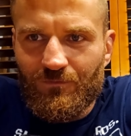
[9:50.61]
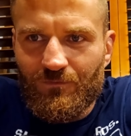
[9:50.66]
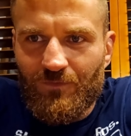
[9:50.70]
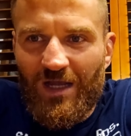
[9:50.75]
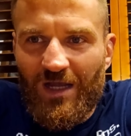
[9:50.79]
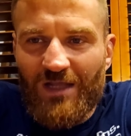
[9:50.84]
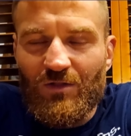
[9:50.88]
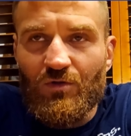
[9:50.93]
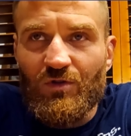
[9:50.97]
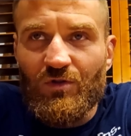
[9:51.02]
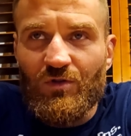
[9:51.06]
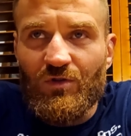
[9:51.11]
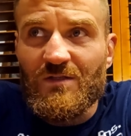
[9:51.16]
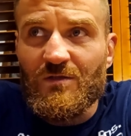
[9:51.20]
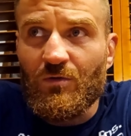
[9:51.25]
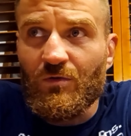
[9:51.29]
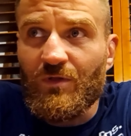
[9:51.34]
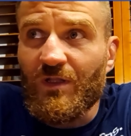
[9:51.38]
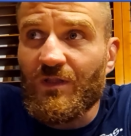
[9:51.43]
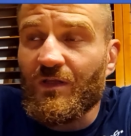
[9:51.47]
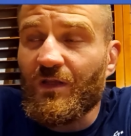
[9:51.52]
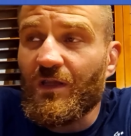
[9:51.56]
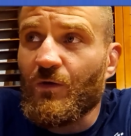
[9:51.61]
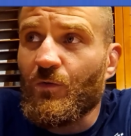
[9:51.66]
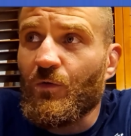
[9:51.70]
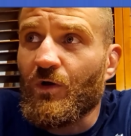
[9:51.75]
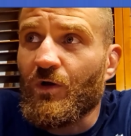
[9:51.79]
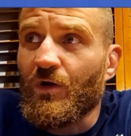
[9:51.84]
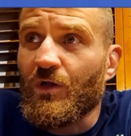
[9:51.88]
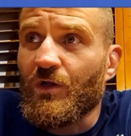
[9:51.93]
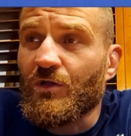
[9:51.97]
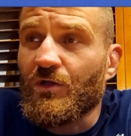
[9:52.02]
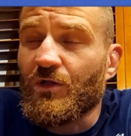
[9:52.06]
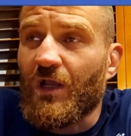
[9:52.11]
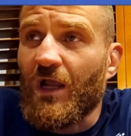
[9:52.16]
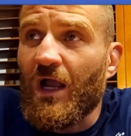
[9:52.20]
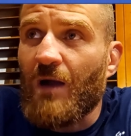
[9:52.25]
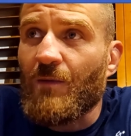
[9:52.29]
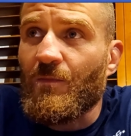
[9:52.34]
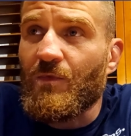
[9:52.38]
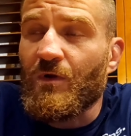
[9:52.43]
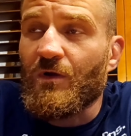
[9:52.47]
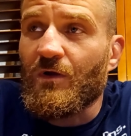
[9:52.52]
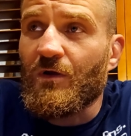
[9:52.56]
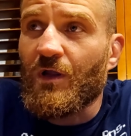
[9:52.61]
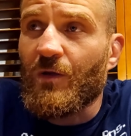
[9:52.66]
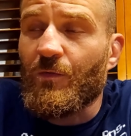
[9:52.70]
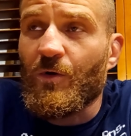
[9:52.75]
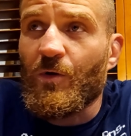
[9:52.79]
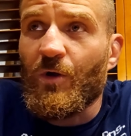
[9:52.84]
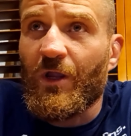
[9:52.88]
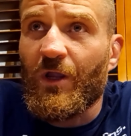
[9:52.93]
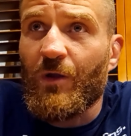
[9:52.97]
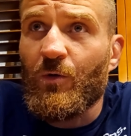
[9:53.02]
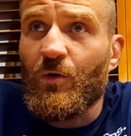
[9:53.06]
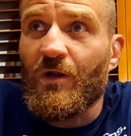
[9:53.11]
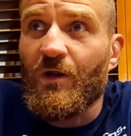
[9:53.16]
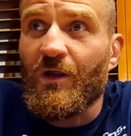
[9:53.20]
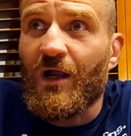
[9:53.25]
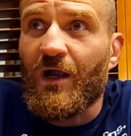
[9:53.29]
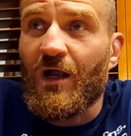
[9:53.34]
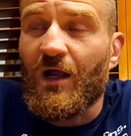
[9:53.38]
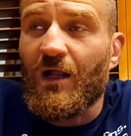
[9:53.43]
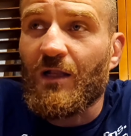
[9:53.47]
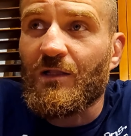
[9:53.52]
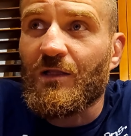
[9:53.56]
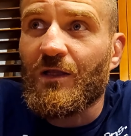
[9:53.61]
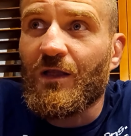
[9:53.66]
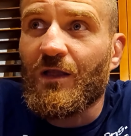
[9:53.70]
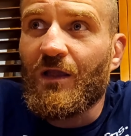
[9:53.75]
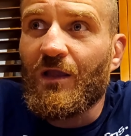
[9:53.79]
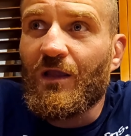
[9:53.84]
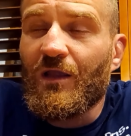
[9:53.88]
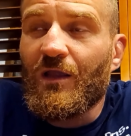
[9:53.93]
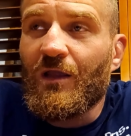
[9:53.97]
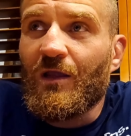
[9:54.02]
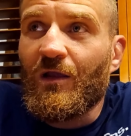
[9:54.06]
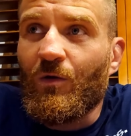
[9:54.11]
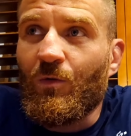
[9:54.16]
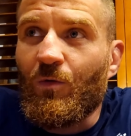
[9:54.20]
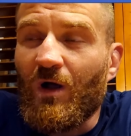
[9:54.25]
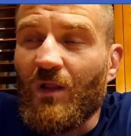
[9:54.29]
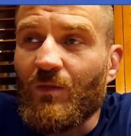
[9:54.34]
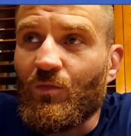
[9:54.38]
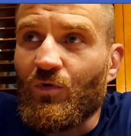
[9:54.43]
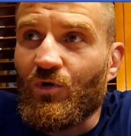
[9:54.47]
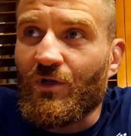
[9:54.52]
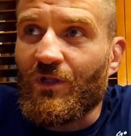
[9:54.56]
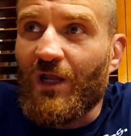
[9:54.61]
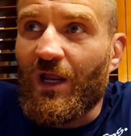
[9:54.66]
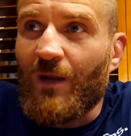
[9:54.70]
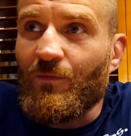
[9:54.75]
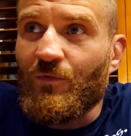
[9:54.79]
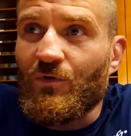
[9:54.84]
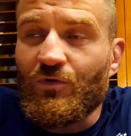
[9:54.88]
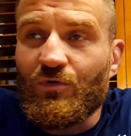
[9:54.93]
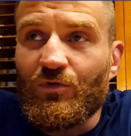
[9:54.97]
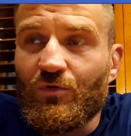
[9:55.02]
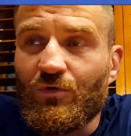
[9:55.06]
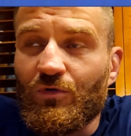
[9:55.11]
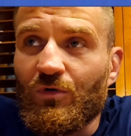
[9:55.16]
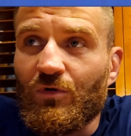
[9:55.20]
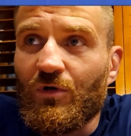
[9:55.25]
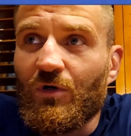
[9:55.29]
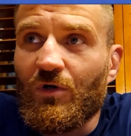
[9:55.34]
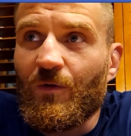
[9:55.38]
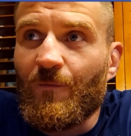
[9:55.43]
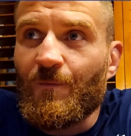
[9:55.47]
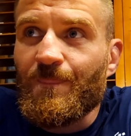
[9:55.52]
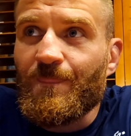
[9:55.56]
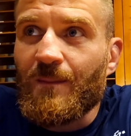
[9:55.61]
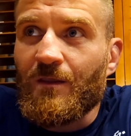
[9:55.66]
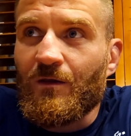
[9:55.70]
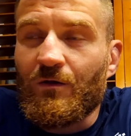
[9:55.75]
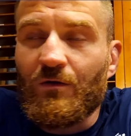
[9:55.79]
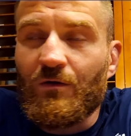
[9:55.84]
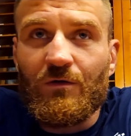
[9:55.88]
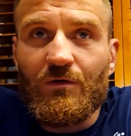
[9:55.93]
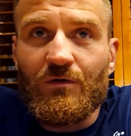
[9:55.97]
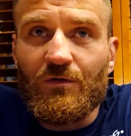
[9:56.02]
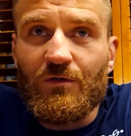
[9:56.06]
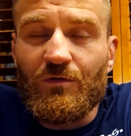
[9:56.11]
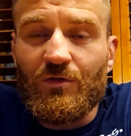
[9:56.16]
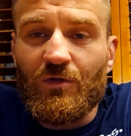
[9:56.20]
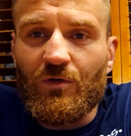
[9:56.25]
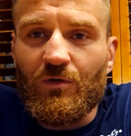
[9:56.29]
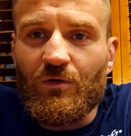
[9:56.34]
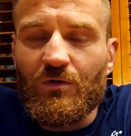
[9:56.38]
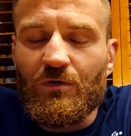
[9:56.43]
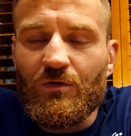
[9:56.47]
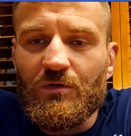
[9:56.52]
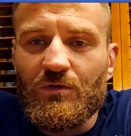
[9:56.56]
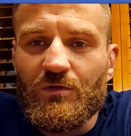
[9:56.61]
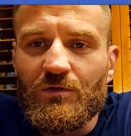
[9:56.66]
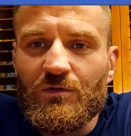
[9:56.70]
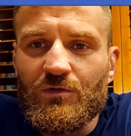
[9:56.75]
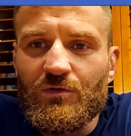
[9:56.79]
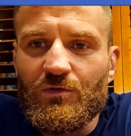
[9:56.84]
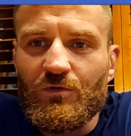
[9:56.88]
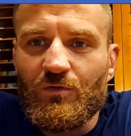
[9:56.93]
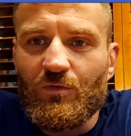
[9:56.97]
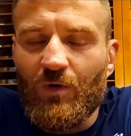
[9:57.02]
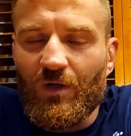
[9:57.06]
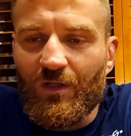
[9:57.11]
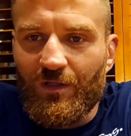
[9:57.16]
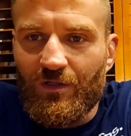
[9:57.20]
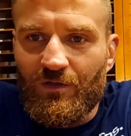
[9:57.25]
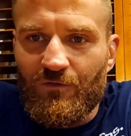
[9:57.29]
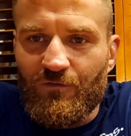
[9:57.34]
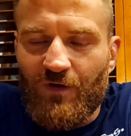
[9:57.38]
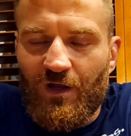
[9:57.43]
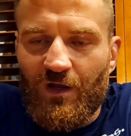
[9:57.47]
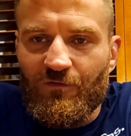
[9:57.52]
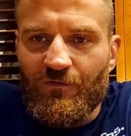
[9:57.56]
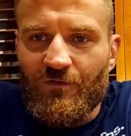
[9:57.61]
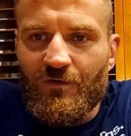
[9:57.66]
I don't think so that he will come. He will cut one more time to 185.